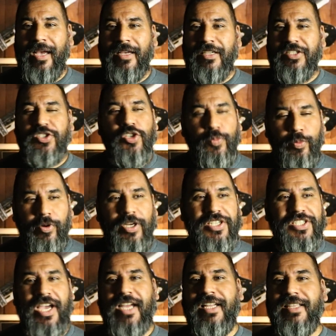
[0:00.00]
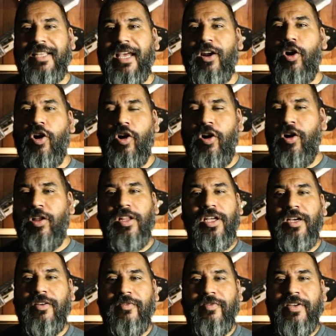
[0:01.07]
Super excited that all
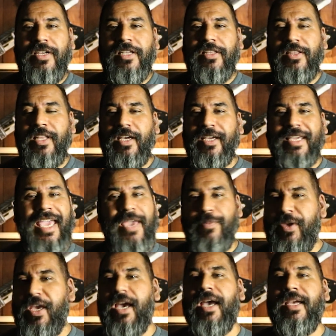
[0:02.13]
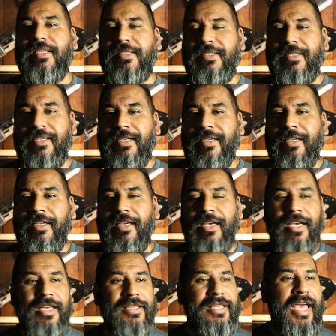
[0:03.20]
of the KPIs
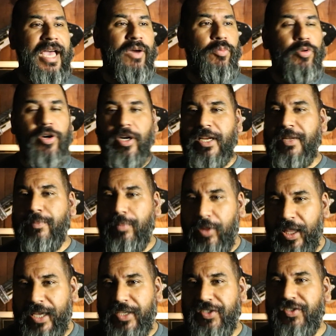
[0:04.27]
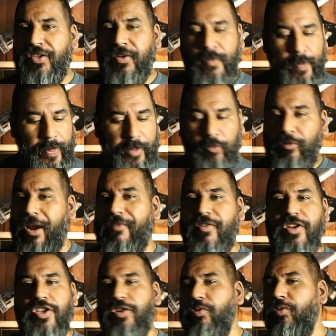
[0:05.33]
that were in place,
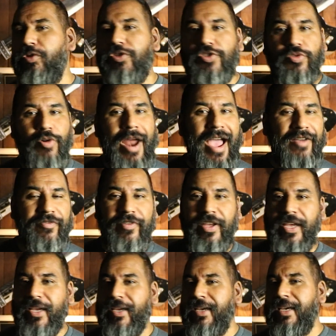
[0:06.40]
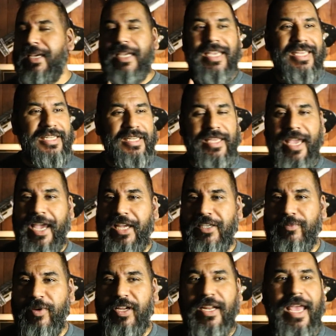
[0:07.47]
revenue, traffic,
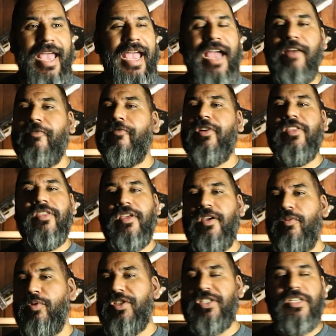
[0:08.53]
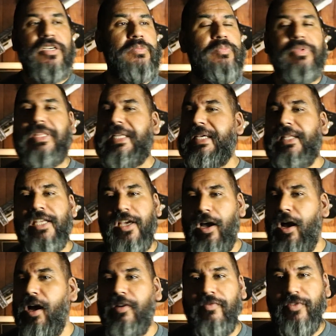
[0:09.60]
engagement, everything was completely
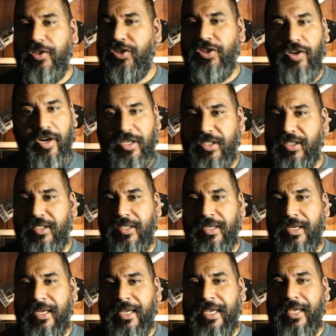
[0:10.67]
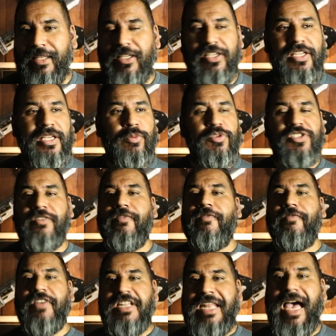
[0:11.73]
off the charts. It was a
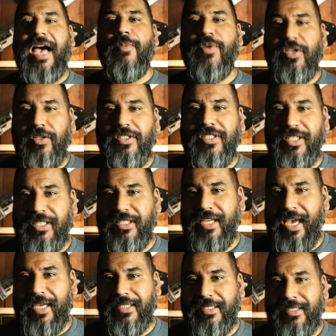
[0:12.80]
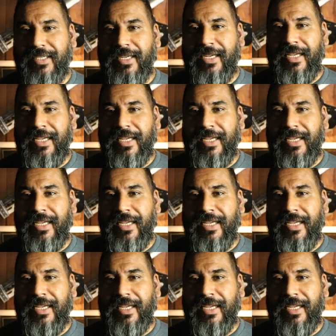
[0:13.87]
phenomenal success.